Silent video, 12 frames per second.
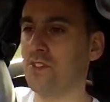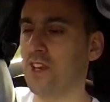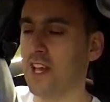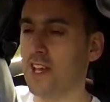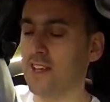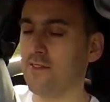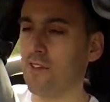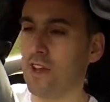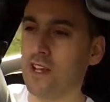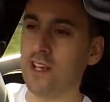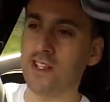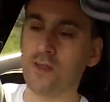it
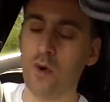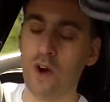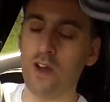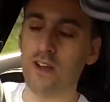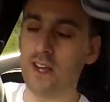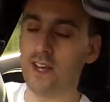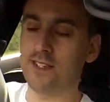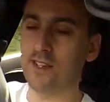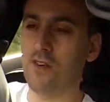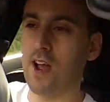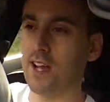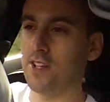really is it is a
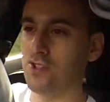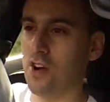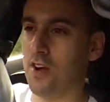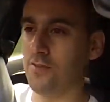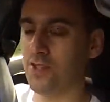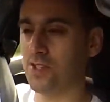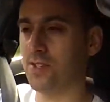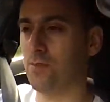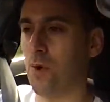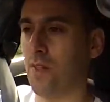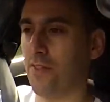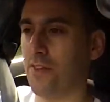cracking drive. Just
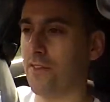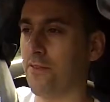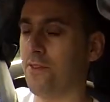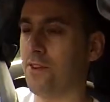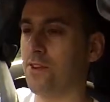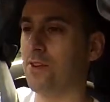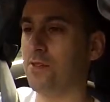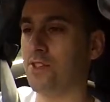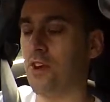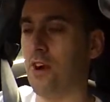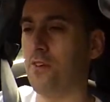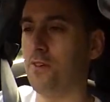one thing for you to
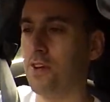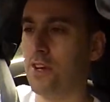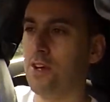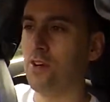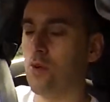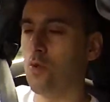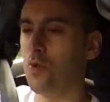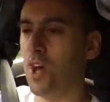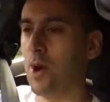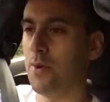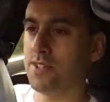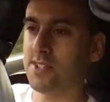kind of all
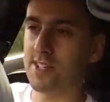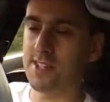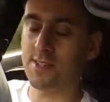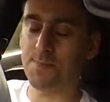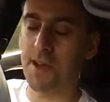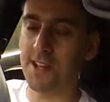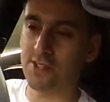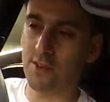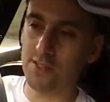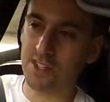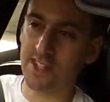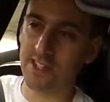know is it's based,
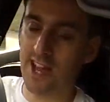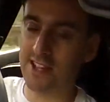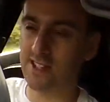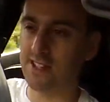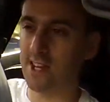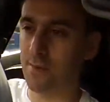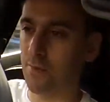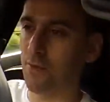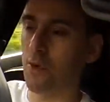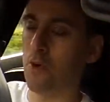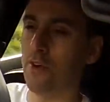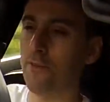obviously, as I said
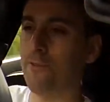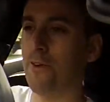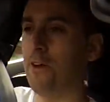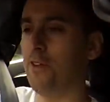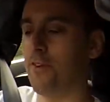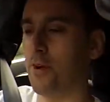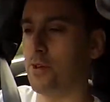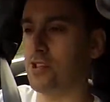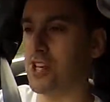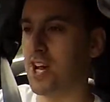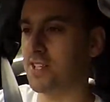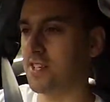before, on a Focus
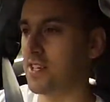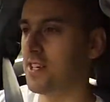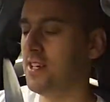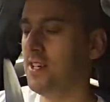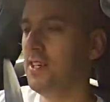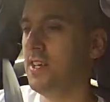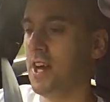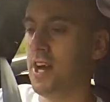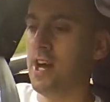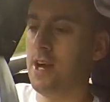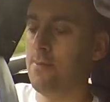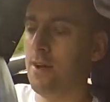chassis,
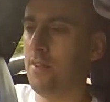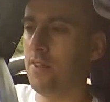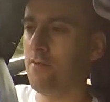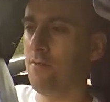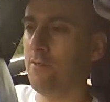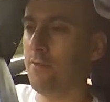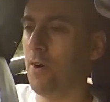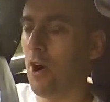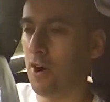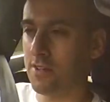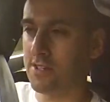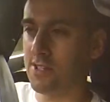and the
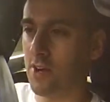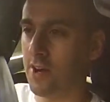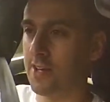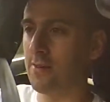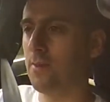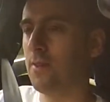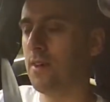R Design